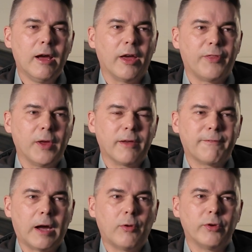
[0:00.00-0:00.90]
I think
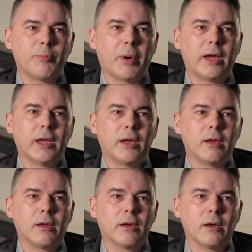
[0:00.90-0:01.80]
if I was
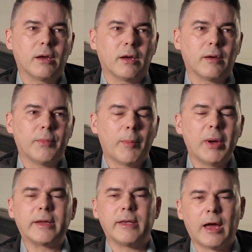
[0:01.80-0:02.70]
buying a
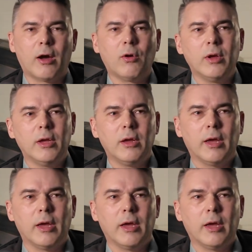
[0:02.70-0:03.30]
bike now